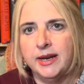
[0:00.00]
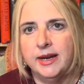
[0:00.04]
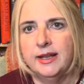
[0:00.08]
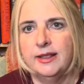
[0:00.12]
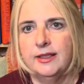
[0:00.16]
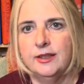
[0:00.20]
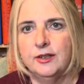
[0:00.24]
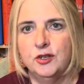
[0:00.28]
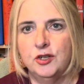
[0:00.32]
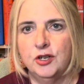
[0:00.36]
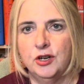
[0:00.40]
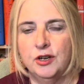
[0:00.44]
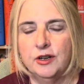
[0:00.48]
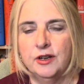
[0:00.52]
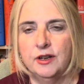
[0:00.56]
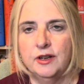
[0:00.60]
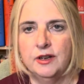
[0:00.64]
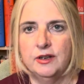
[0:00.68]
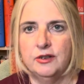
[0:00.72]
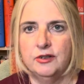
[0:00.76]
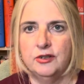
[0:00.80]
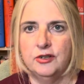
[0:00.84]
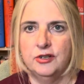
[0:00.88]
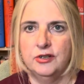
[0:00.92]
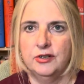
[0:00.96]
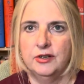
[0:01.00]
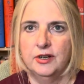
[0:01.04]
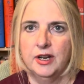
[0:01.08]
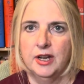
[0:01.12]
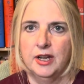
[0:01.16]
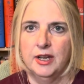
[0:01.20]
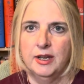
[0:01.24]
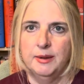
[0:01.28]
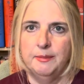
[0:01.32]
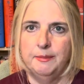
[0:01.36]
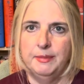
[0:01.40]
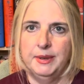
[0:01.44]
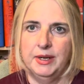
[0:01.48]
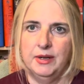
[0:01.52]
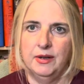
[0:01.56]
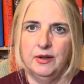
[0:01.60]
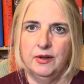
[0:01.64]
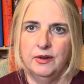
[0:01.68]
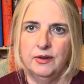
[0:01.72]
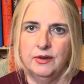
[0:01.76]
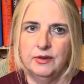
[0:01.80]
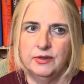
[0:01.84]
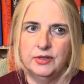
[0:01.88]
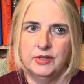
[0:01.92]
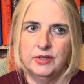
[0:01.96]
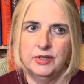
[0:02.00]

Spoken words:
in the church, because